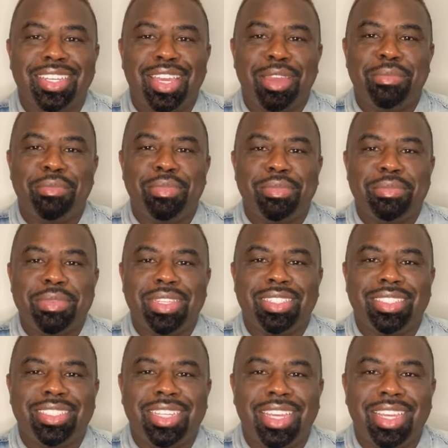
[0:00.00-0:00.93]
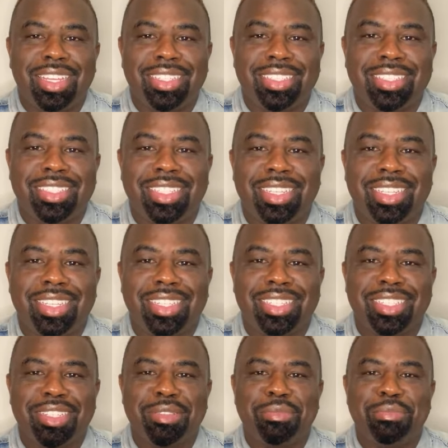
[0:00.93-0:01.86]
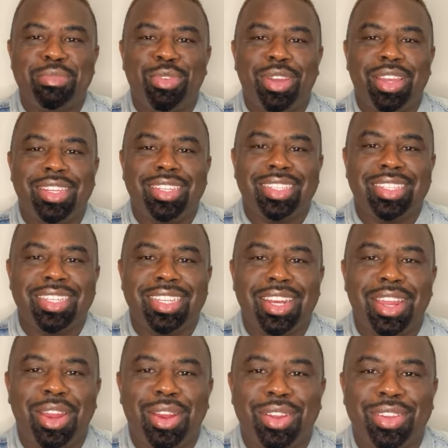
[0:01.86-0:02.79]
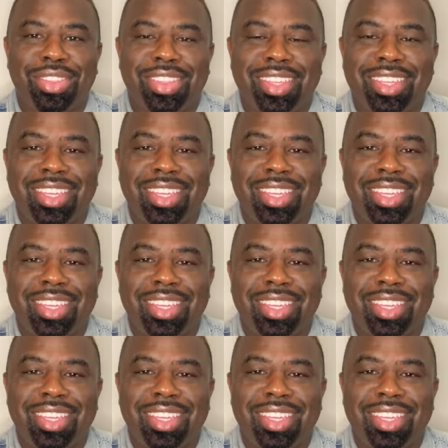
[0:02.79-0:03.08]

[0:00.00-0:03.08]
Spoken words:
and Miss Chelsea and Brenda and Eartha.